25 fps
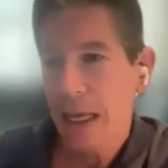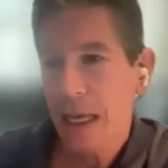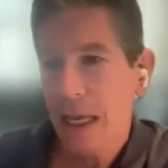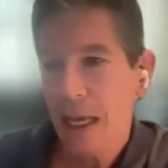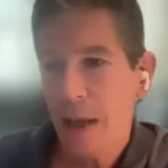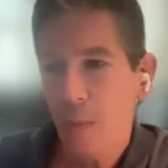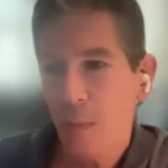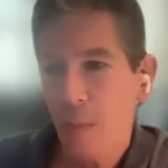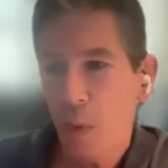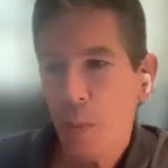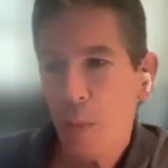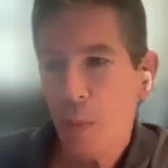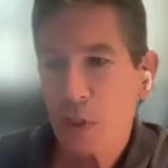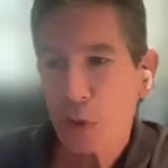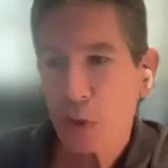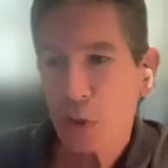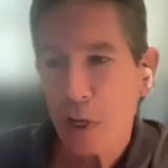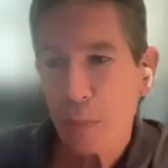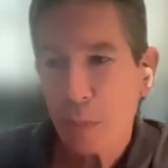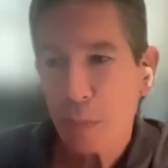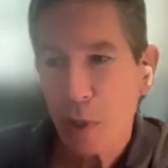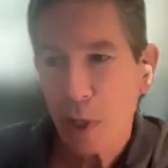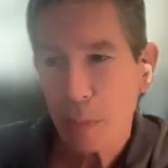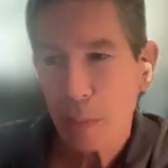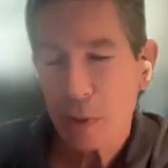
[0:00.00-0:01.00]
When we
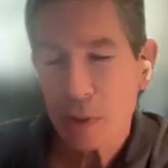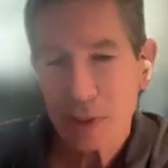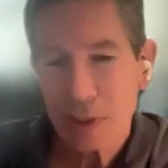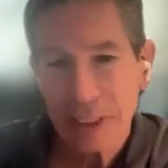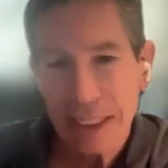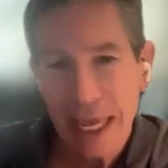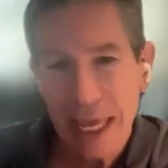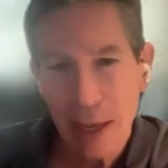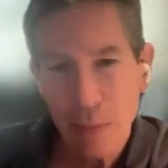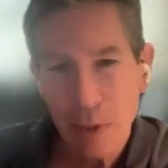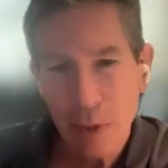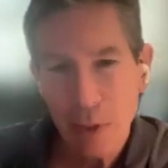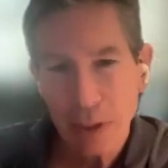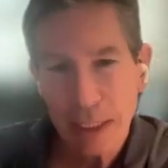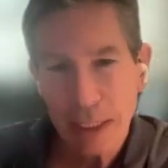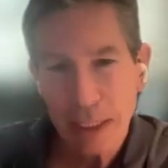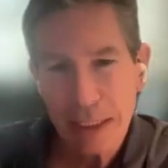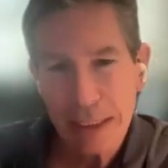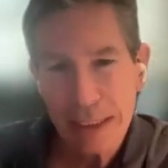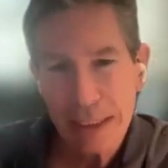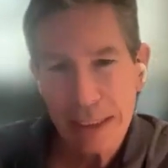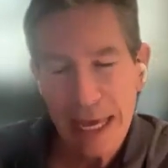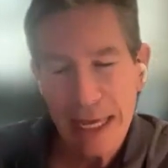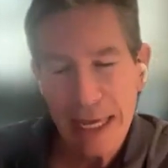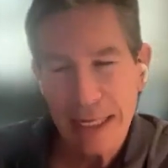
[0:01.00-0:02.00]
started purposely
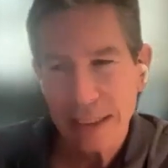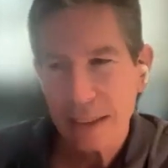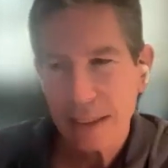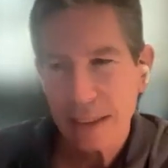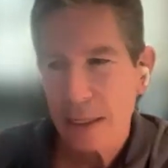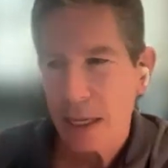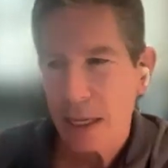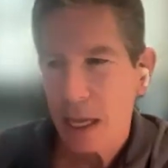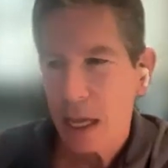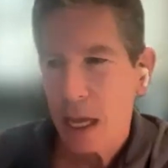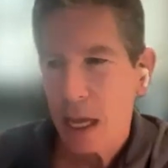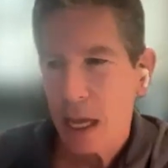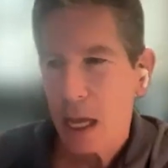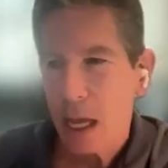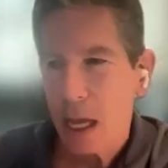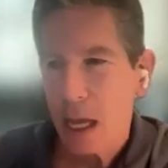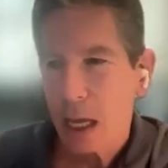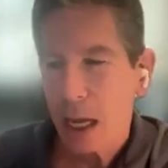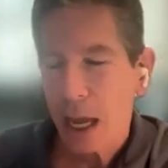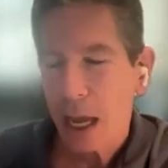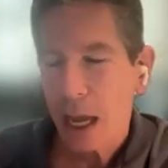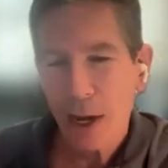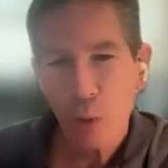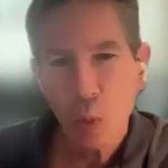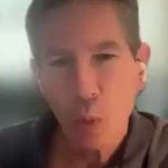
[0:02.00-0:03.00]
emulating that,
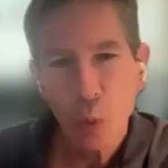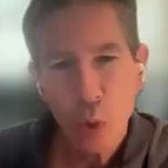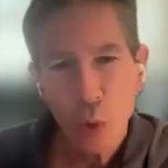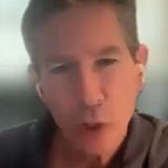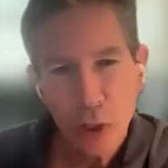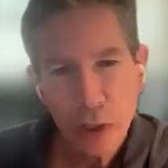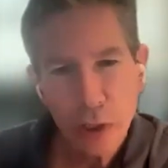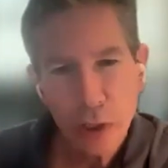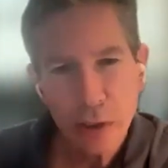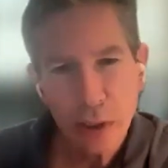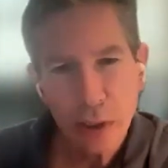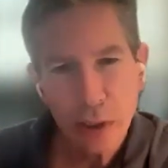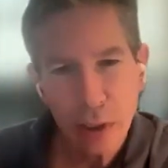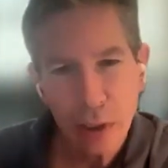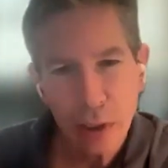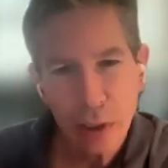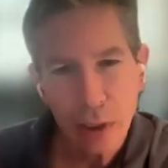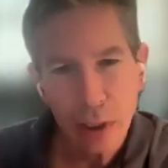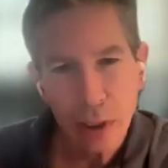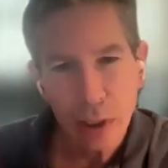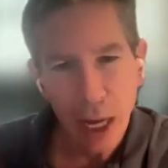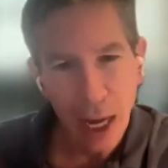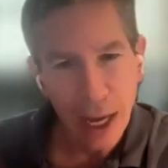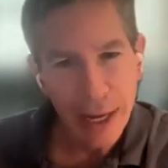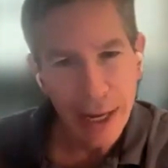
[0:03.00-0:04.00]
kind of word
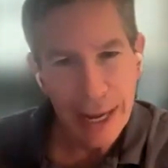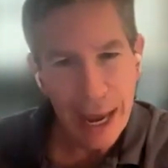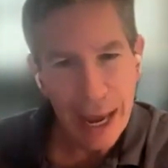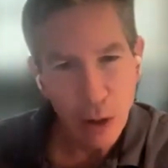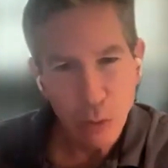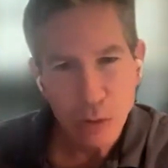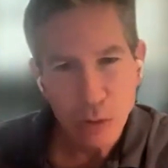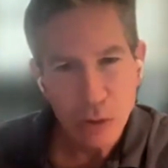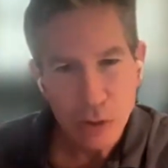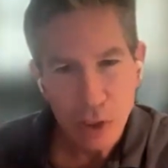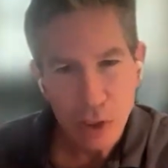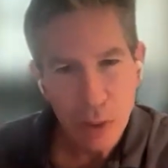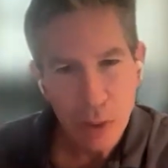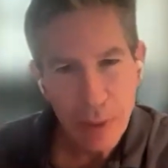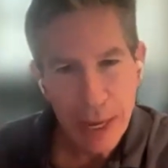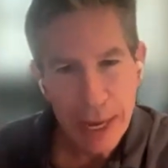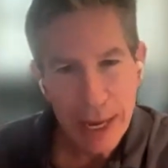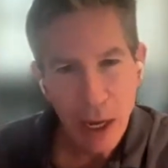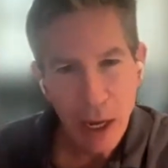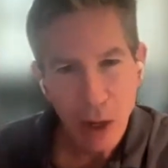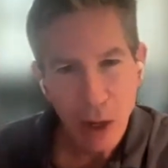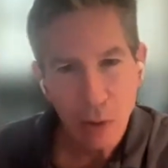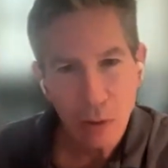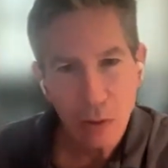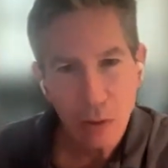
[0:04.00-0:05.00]
got out
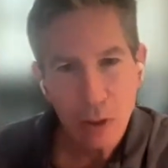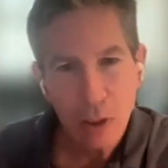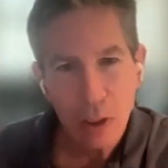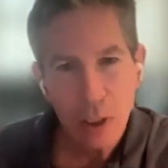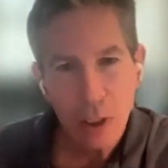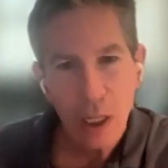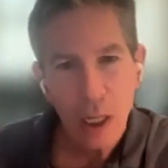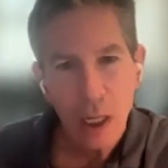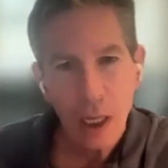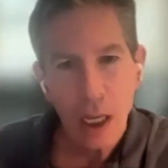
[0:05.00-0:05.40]
somehow